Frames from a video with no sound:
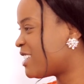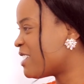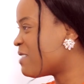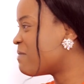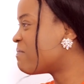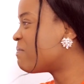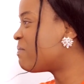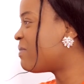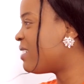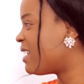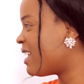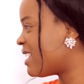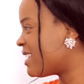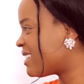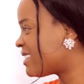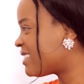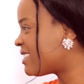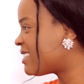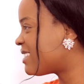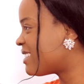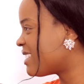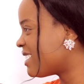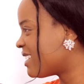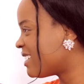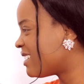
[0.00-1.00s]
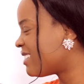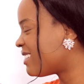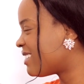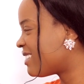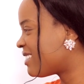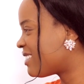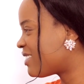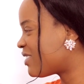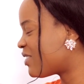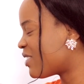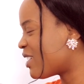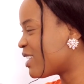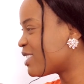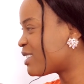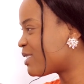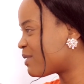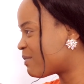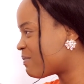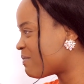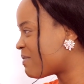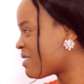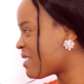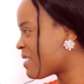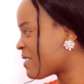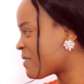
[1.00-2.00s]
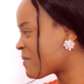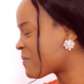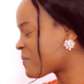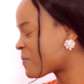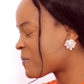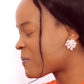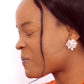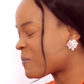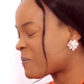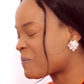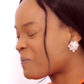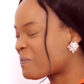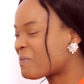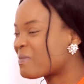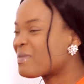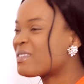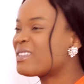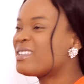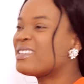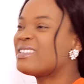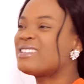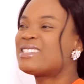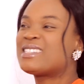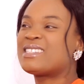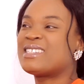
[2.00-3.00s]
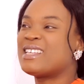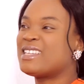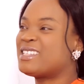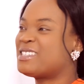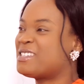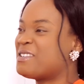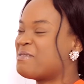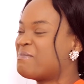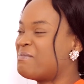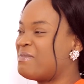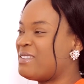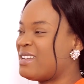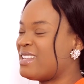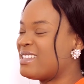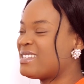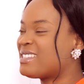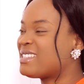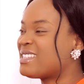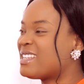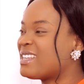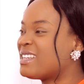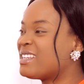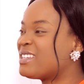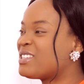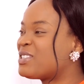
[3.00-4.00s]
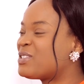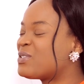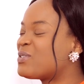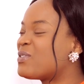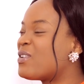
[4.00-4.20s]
a blessing. Trust me, such a blessing to